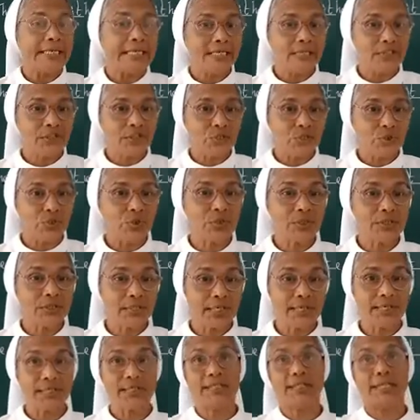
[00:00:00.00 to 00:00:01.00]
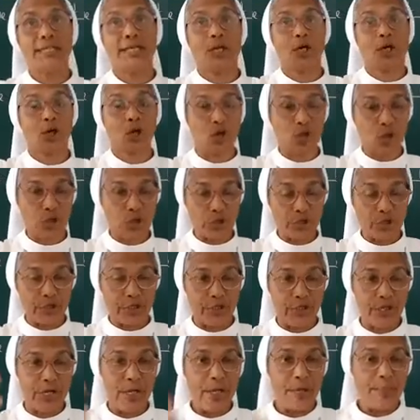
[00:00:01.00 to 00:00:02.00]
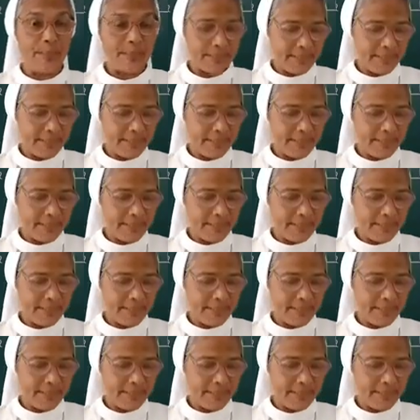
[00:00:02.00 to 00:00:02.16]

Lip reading: It is not that they have conquered,